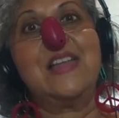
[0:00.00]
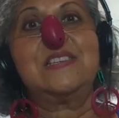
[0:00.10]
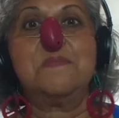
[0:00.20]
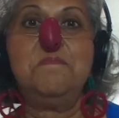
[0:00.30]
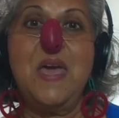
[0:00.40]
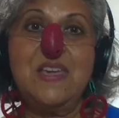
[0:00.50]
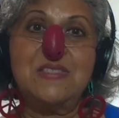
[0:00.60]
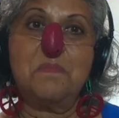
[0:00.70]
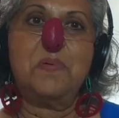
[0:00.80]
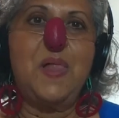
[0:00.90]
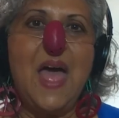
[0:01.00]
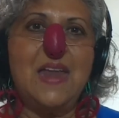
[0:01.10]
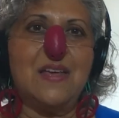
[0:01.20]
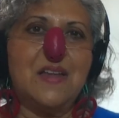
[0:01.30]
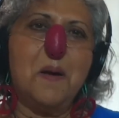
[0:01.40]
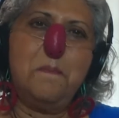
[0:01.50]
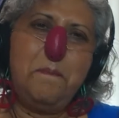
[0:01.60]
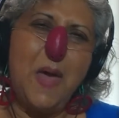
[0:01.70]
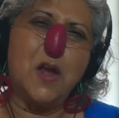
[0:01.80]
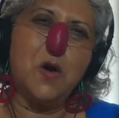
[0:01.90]
and to make the planet a
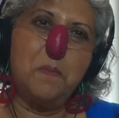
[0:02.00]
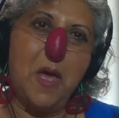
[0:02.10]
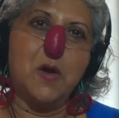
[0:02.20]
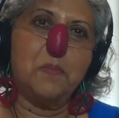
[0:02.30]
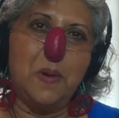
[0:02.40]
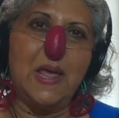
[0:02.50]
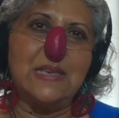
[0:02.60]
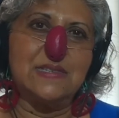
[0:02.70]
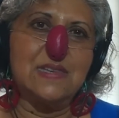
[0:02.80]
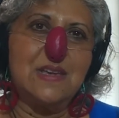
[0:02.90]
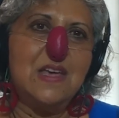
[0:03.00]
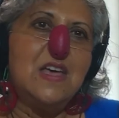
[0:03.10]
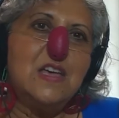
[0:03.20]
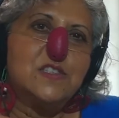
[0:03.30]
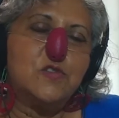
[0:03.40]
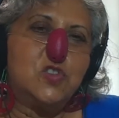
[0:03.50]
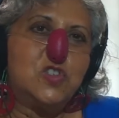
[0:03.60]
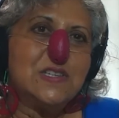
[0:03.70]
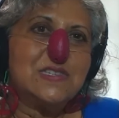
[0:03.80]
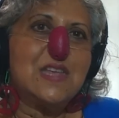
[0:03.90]
better, better place. So
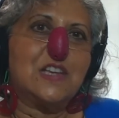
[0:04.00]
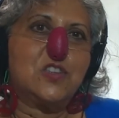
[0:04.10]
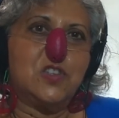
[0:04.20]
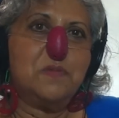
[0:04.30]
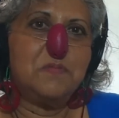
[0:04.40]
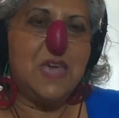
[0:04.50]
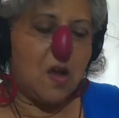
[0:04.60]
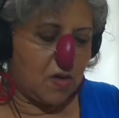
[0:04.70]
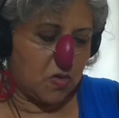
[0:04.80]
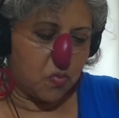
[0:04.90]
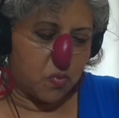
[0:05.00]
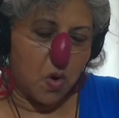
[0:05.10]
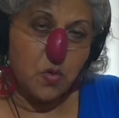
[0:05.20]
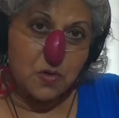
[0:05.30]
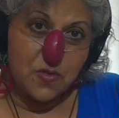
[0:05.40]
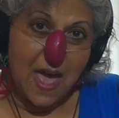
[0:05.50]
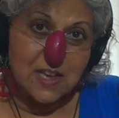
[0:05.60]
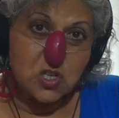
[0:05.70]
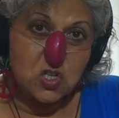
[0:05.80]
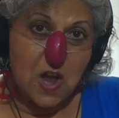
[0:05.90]
just like Jim Carrey wrote
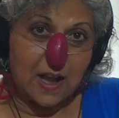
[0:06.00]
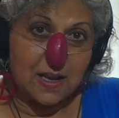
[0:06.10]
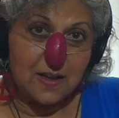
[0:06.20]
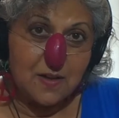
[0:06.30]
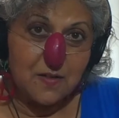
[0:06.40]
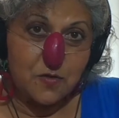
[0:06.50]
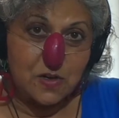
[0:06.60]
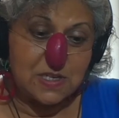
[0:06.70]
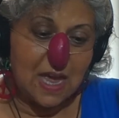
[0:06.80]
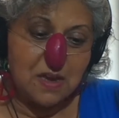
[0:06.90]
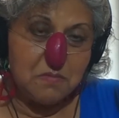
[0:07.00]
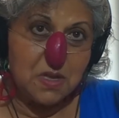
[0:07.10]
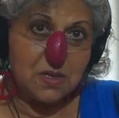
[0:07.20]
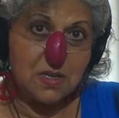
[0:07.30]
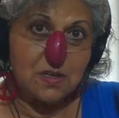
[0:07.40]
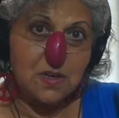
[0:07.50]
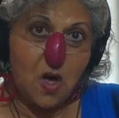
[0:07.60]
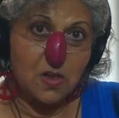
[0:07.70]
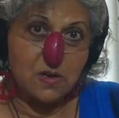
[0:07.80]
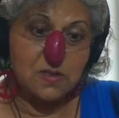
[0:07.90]
that check for $10 million
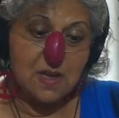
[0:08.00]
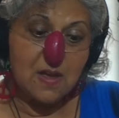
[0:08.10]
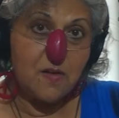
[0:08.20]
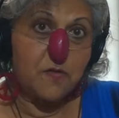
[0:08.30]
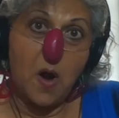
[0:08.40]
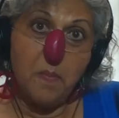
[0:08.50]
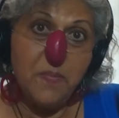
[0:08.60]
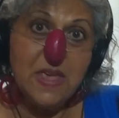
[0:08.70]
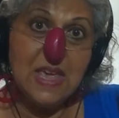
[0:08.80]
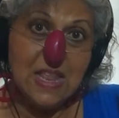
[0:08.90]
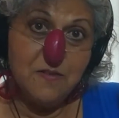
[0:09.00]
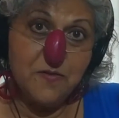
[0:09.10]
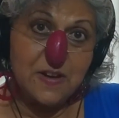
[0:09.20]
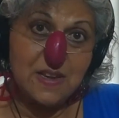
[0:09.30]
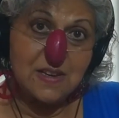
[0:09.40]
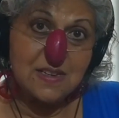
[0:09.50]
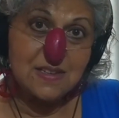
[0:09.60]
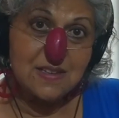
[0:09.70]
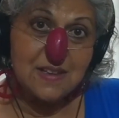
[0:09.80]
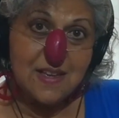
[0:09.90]
from the
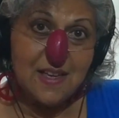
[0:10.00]
infinite,